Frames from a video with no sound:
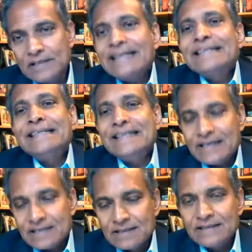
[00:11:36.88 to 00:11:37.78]
can
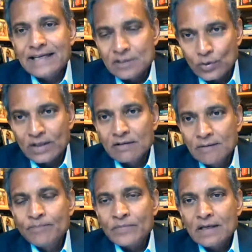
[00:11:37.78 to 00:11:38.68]
get dealt with
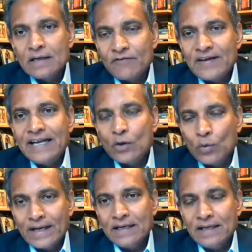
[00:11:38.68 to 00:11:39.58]
fairly
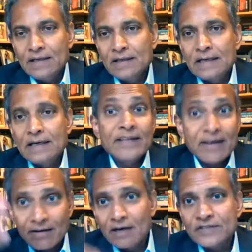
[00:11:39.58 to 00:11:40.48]
quickly
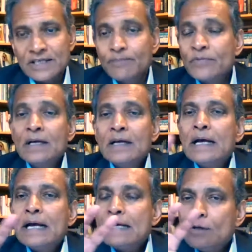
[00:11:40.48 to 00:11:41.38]
thereafter.
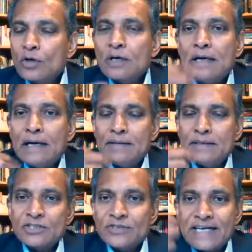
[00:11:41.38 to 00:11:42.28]
Look, the
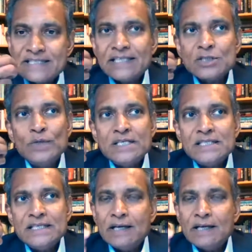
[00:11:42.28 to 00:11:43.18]
strategy as we
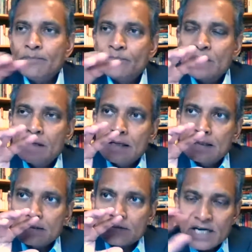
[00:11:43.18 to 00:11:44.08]
see it,
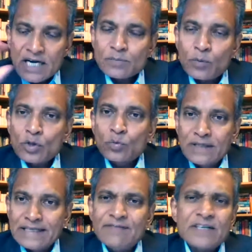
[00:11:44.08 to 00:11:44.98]
the transport will
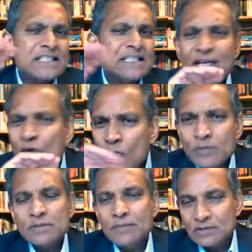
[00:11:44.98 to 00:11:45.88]
give us
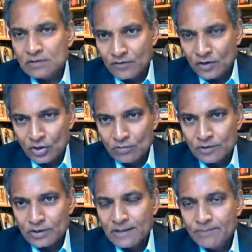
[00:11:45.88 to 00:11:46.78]
enormous amount of volume,
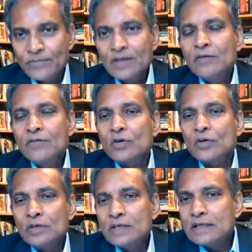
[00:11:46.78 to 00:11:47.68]
okay?
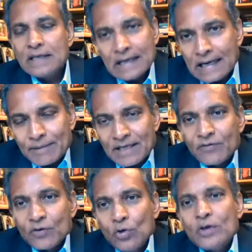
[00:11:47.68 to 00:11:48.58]
So, I mean, if
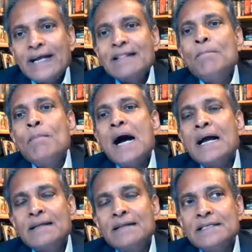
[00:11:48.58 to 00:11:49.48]
you look at the
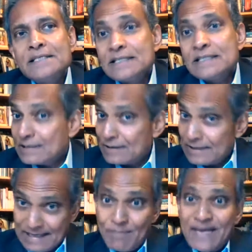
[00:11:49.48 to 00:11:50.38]
market that is
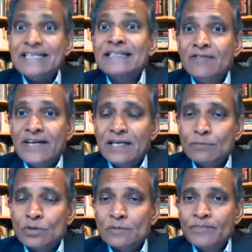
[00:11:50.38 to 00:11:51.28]
immediately
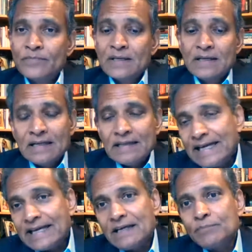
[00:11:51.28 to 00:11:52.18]
available, they
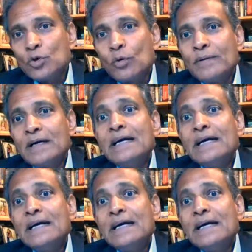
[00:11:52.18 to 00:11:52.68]
can absorb